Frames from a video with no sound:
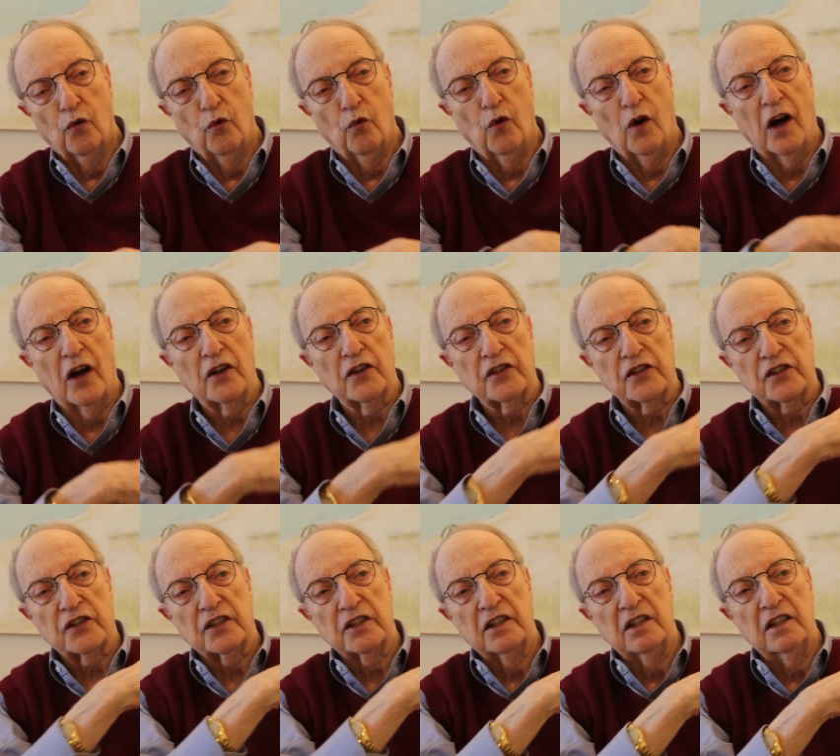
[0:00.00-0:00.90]

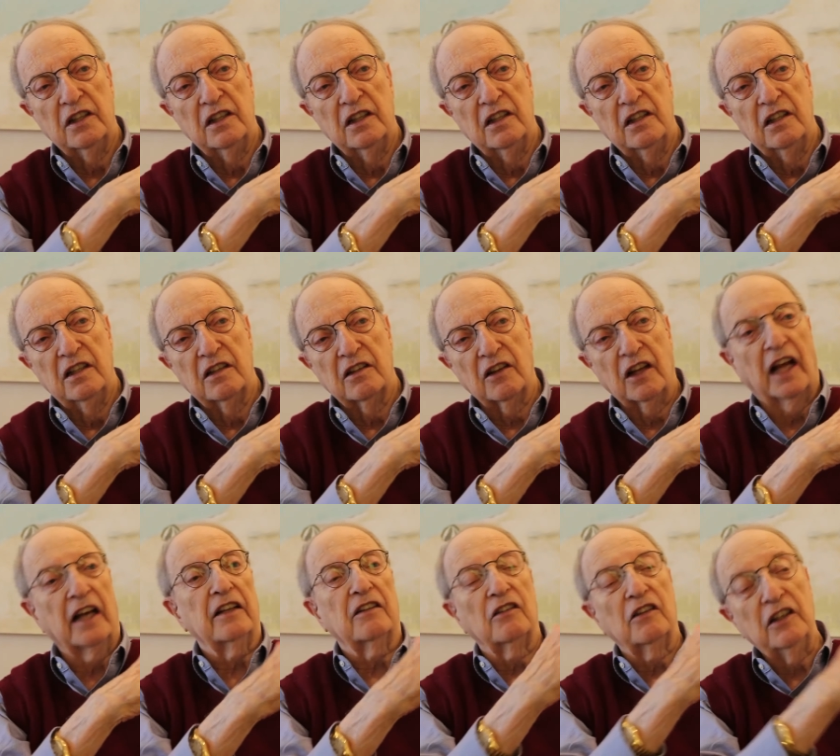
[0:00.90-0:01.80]
was
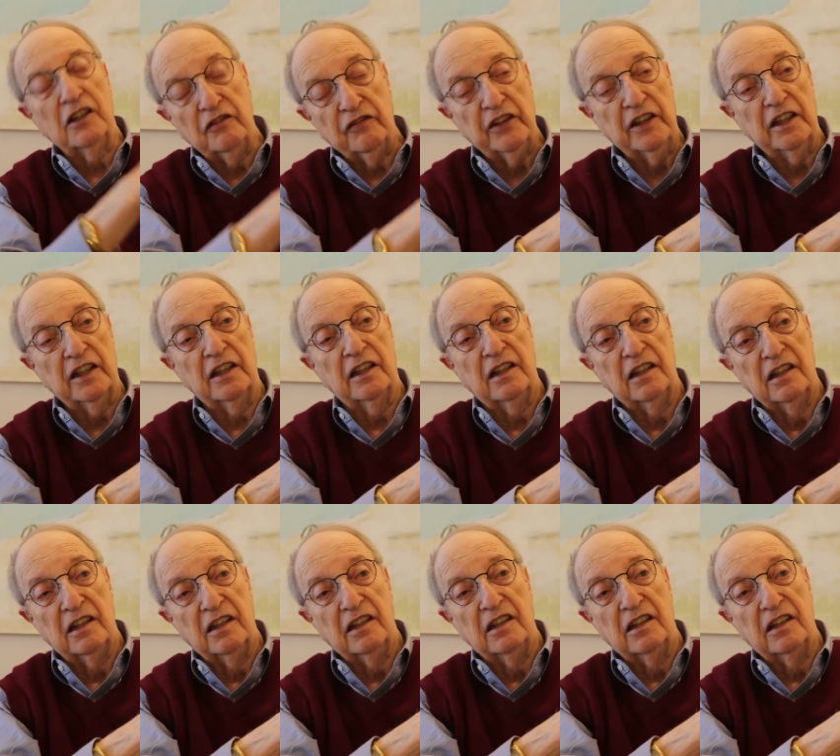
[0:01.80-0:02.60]
like leaving